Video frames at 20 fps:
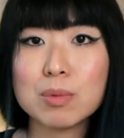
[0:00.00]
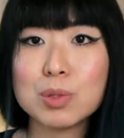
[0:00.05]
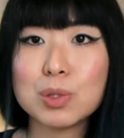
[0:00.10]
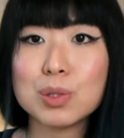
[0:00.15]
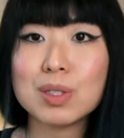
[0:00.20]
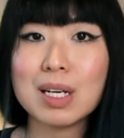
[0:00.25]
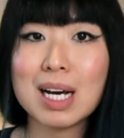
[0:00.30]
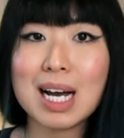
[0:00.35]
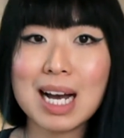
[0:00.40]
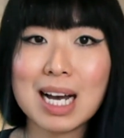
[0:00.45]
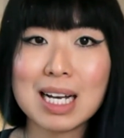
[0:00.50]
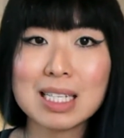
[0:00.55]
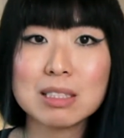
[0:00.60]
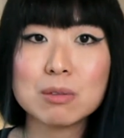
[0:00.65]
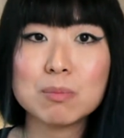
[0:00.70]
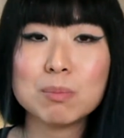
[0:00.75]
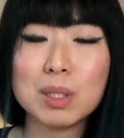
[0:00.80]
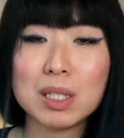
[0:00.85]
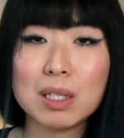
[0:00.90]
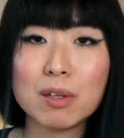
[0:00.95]
to ask
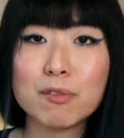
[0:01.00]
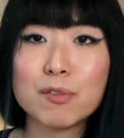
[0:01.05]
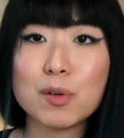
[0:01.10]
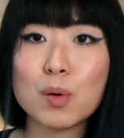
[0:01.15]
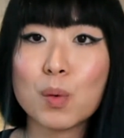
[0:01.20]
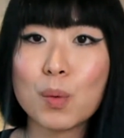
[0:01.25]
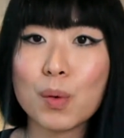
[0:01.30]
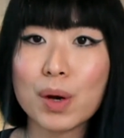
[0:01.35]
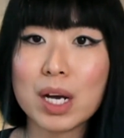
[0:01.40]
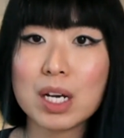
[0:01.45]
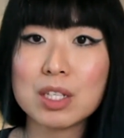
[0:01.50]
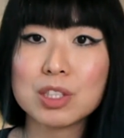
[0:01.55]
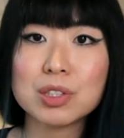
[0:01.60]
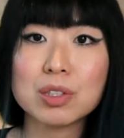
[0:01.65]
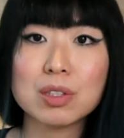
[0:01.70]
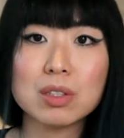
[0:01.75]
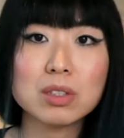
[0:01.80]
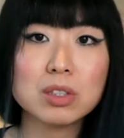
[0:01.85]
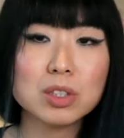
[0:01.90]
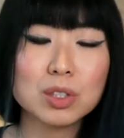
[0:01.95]
meaningful
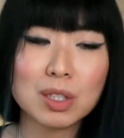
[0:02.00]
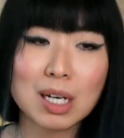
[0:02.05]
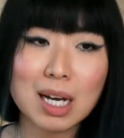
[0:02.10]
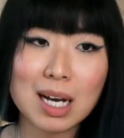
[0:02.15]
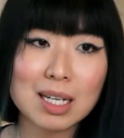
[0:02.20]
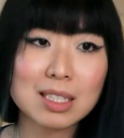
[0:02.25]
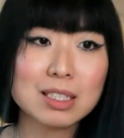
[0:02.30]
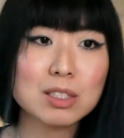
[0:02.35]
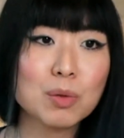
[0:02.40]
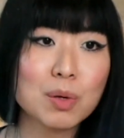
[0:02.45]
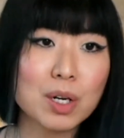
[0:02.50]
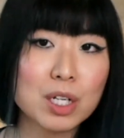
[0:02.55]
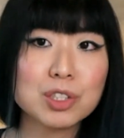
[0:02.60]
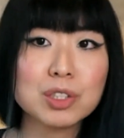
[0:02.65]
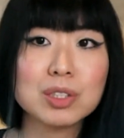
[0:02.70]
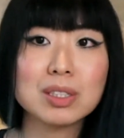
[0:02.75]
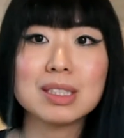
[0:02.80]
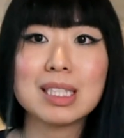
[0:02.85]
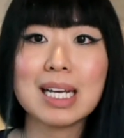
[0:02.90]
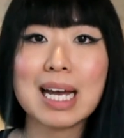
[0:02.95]
questions, to ask
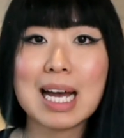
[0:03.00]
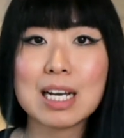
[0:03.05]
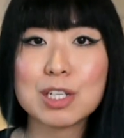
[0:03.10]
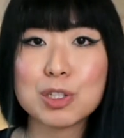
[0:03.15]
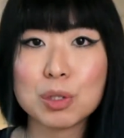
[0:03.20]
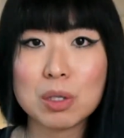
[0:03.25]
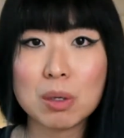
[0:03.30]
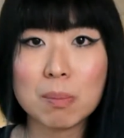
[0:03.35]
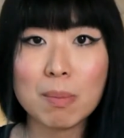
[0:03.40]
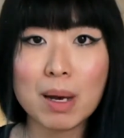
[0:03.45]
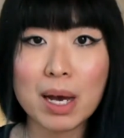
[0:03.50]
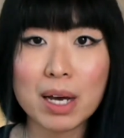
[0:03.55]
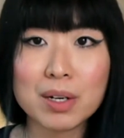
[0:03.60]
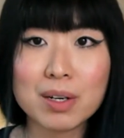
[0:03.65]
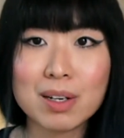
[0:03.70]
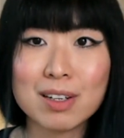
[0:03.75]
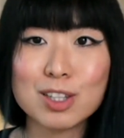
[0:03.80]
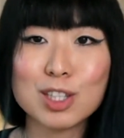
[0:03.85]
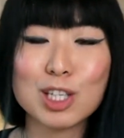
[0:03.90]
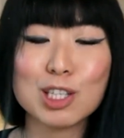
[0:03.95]
questions that actually
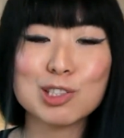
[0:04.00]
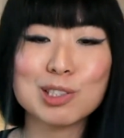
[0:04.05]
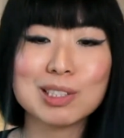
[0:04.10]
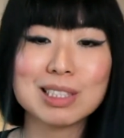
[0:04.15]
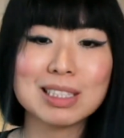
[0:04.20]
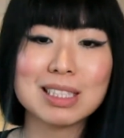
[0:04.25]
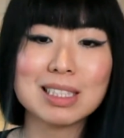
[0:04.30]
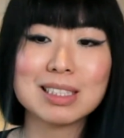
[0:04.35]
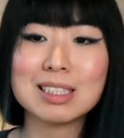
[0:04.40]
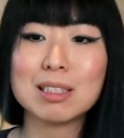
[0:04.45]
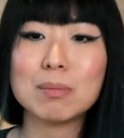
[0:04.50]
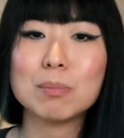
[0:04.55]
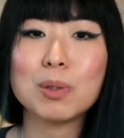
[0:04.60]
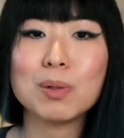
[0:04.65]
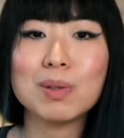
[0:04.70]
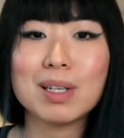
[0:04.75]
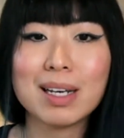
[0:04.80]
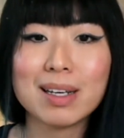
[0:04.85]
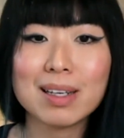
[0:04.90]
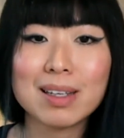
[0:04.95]
matter, not just a simple
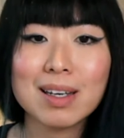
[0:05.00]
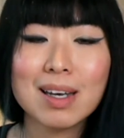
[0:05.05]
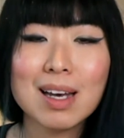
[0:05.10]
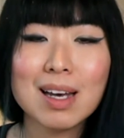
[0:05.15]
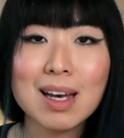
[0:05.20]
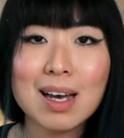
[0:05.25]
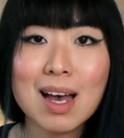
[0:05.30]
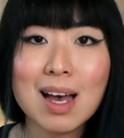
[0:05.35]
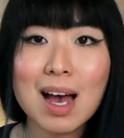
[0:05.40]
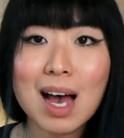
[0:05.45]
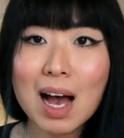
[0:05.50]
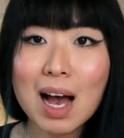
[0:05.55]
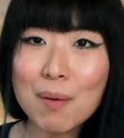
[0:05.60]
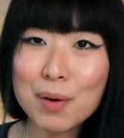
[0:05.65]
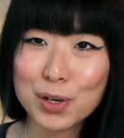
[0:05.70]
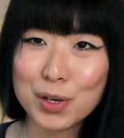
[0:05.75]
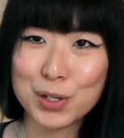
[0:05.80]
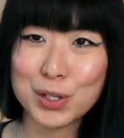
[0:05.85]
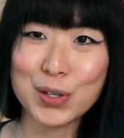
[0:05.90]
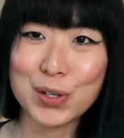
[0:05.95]
like, how are
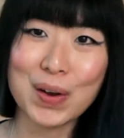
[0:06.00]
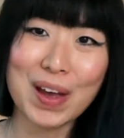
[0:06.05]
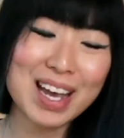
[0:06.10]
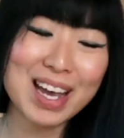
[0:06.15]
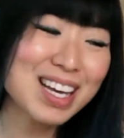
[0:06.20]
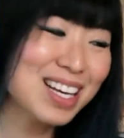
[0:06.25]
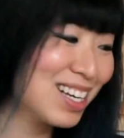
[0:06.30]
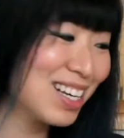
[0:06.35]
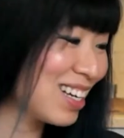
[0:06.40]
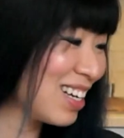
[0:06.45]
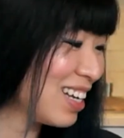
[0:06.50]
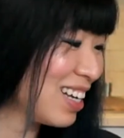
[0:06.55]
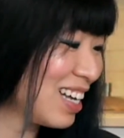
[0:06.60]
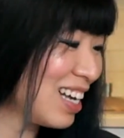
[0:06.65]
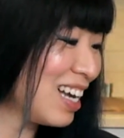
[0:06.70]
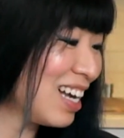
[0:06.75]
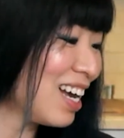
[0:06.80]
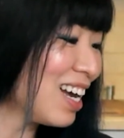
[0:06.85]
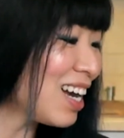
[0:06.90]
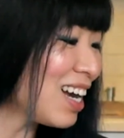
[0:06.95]
you doing?
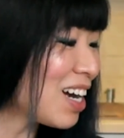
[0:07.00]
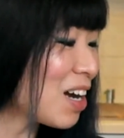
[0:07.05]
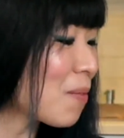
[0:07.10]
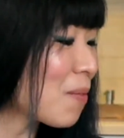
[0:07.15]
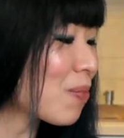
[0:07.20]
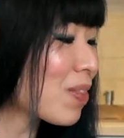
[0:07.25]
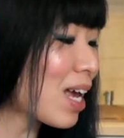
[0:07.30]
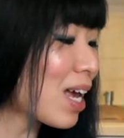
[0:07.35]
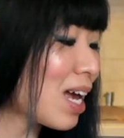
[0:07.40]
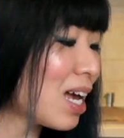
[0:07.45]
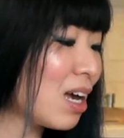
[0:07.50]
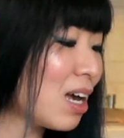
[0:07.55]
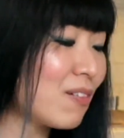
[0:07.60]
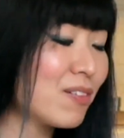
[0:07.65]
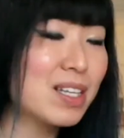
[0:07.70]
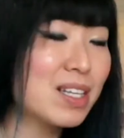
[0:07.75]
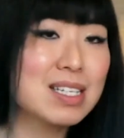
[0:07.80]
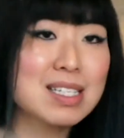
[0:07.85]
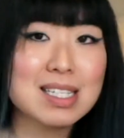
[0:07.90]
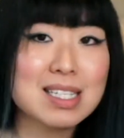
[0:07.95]
I have
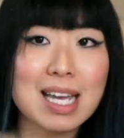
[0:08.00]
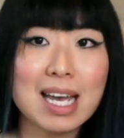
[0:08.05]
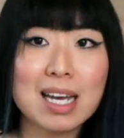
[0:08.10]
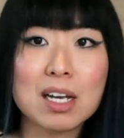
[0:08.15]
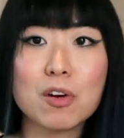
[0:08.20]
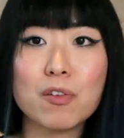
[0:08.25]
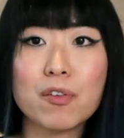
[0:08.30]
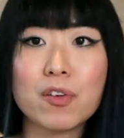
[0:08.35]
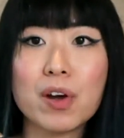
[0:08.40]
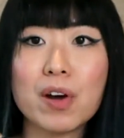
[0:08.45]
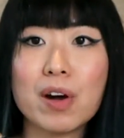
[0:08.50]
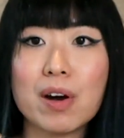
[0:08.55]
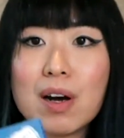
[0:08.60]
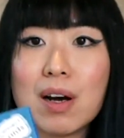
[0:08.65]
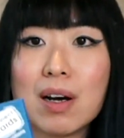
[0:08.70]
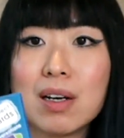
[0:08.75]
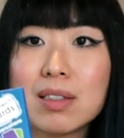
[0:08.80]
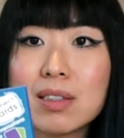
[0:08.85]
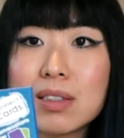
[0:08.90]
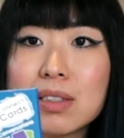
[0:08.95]
this stack of
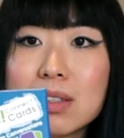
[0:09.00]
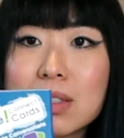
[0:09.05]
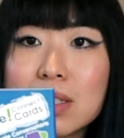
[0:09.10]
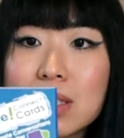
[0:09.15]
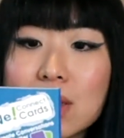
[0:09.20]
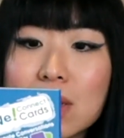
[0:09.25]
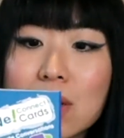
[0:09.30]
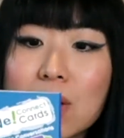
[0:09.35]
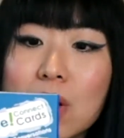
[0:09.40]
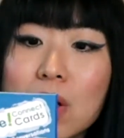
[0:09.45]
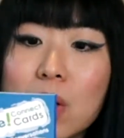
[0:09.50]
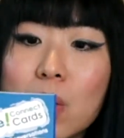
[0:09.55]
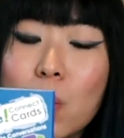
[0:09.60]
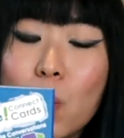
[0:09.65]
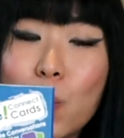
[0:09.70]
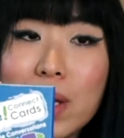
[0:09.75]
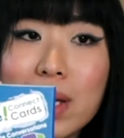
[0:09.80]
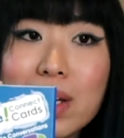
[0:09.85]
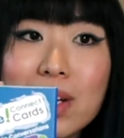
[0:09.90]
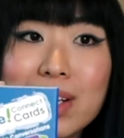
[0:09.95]
cards called
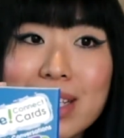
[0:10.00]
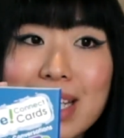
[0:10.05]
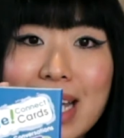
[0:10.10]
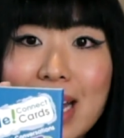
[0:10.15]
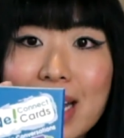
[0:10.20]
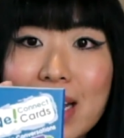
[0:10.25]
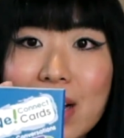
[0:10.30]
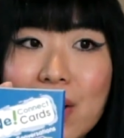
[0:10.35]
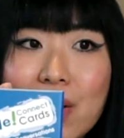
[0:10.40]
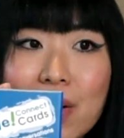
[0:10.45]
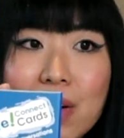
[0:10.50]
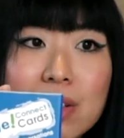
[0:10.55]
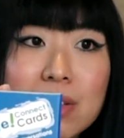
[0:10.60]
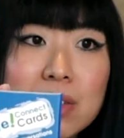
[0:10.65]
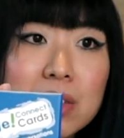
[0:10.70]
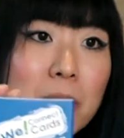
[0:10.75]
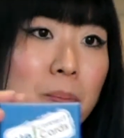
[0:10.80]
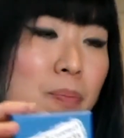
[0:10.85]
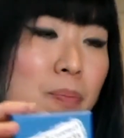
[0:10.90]
We Connect cards,